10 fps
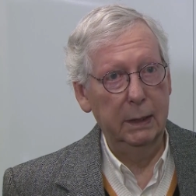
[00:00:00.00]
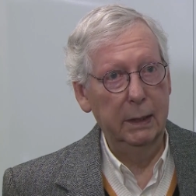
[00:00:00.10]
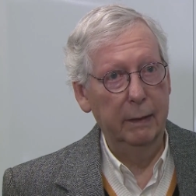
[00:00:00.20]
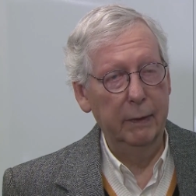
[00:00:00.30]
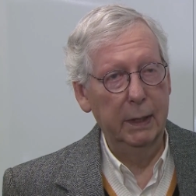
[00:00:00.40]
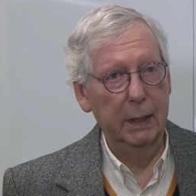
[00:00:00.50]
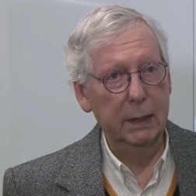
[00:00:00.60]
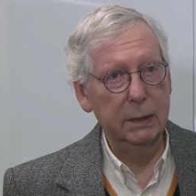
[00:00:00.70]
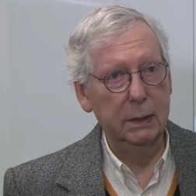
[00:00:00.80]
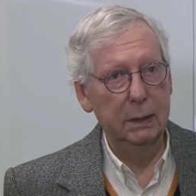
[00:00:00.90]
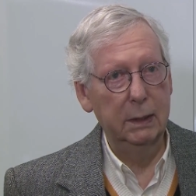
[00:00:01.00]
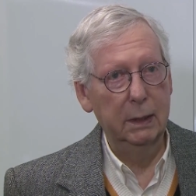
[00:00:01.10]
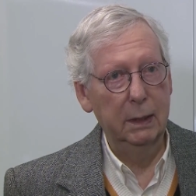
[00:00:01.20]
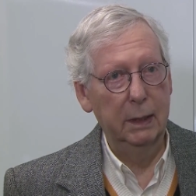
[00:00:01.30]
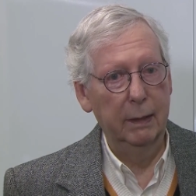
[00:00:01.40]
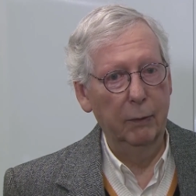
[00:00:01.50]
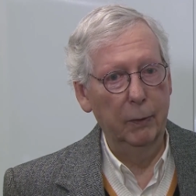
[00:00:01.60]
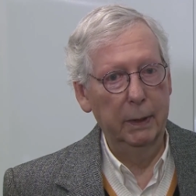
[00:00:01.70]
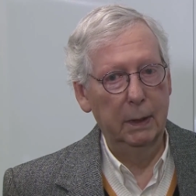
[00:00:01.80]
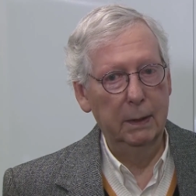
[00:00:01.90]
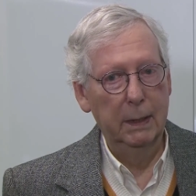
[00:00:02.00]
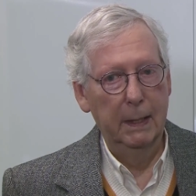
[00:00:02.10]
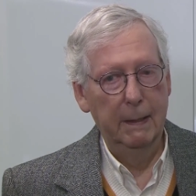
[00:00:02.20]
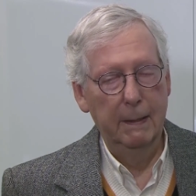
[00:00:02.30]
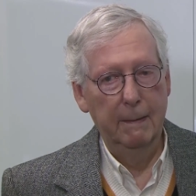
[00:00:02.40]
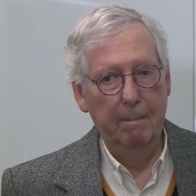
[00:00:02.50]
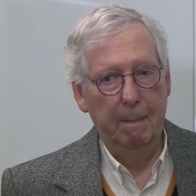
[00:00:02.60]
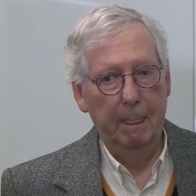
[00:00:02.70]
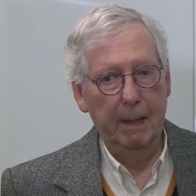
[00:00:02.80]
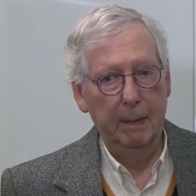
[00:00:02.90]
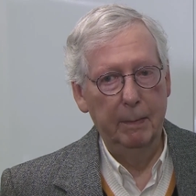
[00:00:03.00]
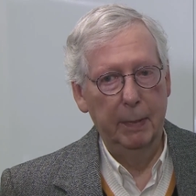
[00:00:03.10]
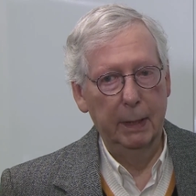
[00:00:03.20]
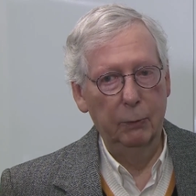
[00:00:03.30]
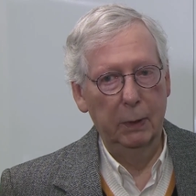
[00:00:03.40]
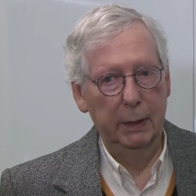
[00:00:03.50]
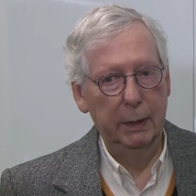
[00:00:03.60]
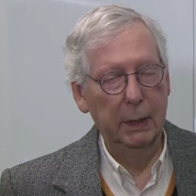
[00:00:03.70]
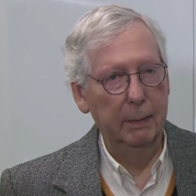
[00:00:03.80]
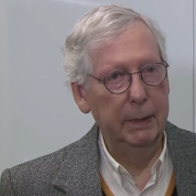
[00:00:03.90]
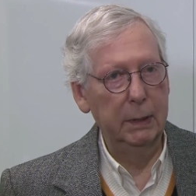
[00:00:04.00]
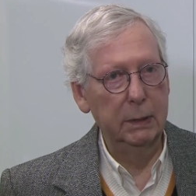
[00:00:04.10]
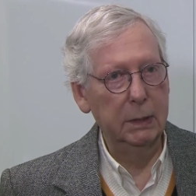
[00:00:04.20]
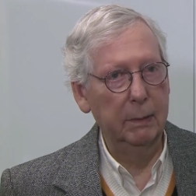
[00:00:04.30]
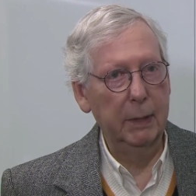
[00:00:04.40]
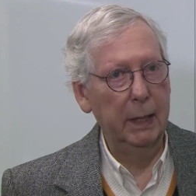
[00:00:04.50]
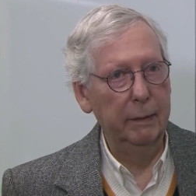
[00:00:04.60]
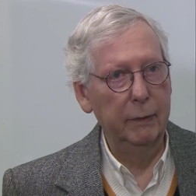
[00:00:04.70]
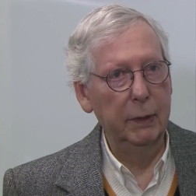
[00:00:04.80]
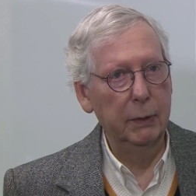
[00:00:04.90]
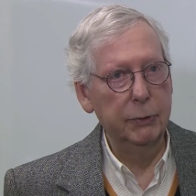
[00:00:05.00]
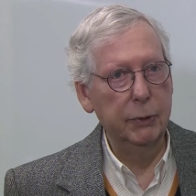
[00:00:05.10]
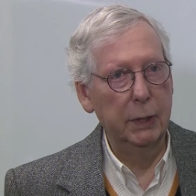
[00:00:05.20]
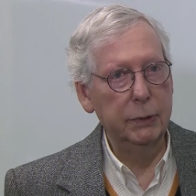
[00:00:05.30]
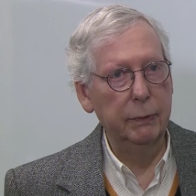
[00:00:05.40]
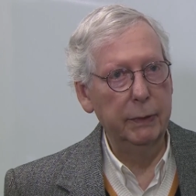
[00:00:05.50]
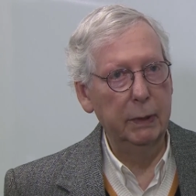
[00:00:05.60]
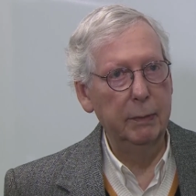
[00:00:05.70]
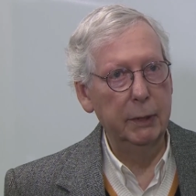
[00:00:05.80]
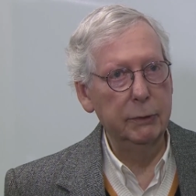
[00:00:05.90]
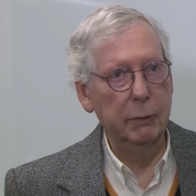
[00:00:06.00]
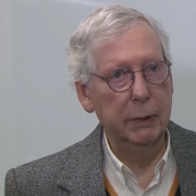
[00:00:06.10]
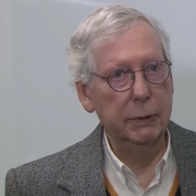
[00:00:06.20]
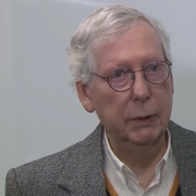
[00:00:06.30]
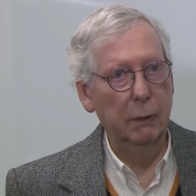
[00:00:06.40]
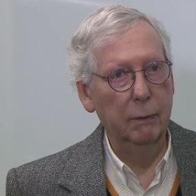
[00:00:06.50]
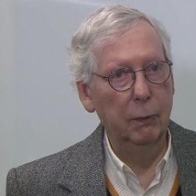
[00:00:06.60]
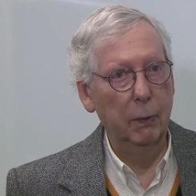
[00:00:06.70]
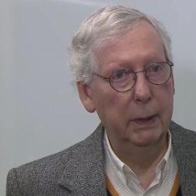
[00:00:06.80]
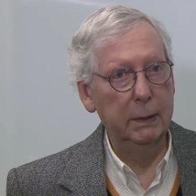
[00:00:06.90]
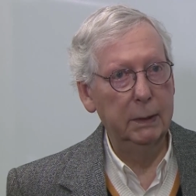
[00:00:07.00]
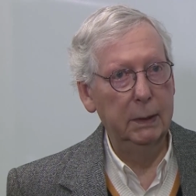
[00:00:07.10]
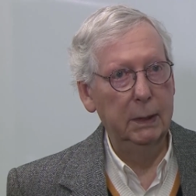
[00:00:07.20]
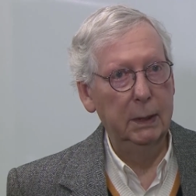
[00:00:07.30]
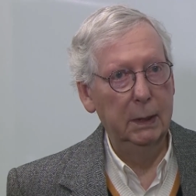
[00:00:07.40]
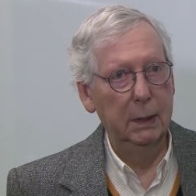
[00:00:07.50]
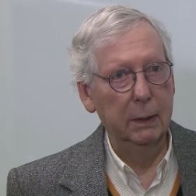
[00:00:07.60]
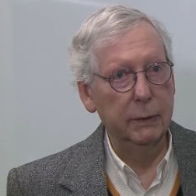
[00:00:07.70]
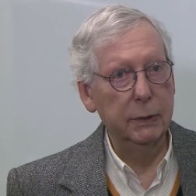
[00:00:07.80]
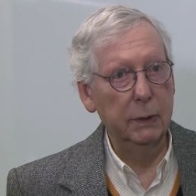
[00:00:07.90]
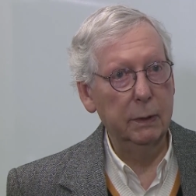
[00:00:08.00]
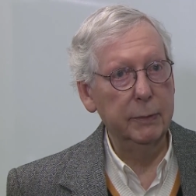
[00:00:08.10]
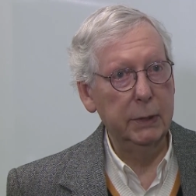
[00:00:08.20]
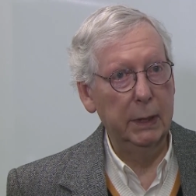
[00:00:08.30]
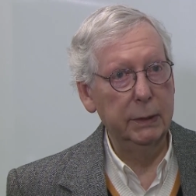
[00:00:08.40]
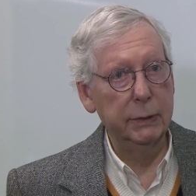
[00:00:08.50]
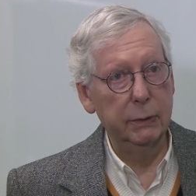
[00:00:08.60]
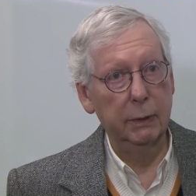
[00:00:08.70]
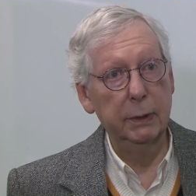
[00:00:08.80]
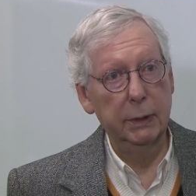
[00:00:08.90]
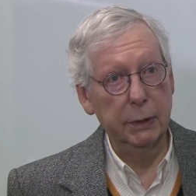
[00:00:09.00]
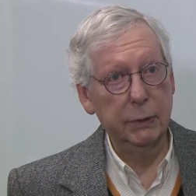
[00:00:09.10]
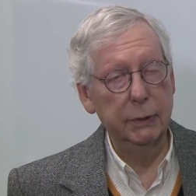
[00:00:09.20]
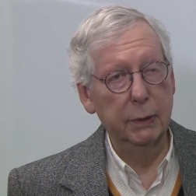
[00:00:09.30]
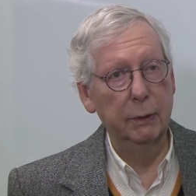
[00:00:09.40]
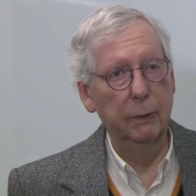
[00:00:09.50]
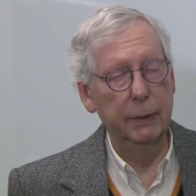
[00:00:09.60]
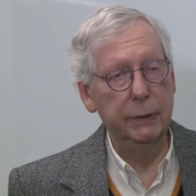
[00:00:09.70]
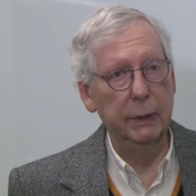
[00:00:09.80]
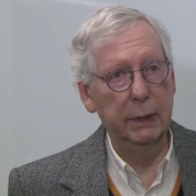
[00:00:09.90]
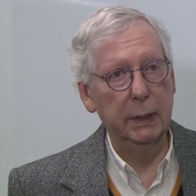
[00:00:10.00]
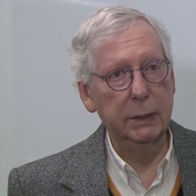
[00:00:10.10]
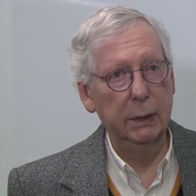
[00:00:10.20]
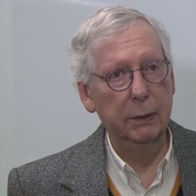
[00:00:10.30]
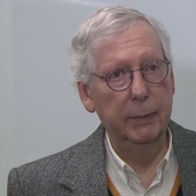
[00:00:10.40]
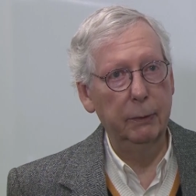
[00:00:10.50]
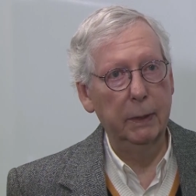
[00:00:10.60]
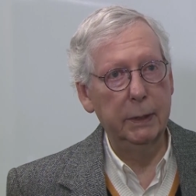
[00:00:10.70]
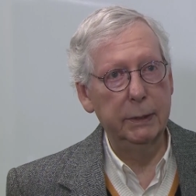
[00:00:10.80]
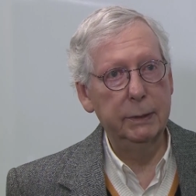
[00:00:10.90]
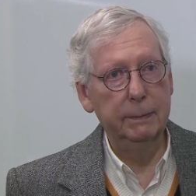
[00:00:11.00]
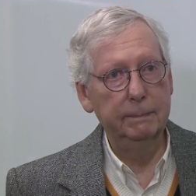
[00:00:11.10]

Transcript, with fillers: It never has and never will. But we'll end up in some kind of negotiation with the administration over what the circumstances or conditions under which the debt ceiling be raised.